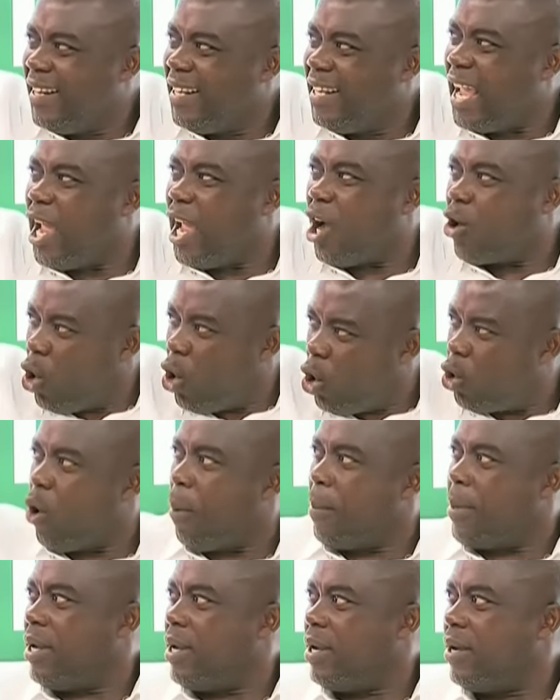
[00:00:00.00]
the
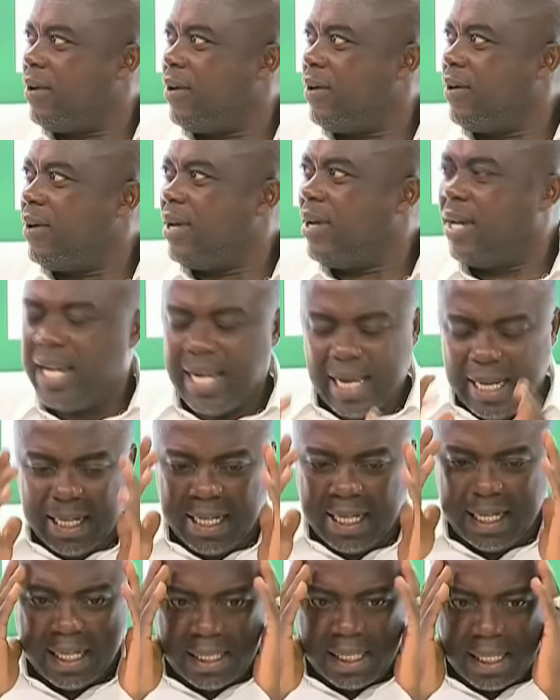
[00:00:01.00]
economy. So
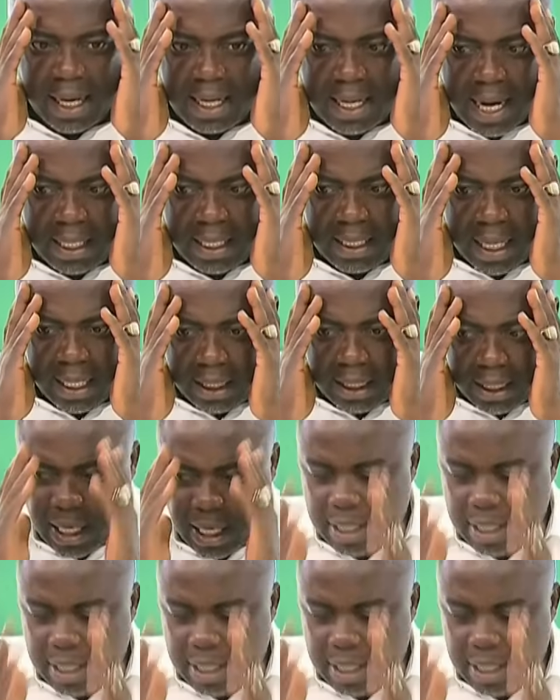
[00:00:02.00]
you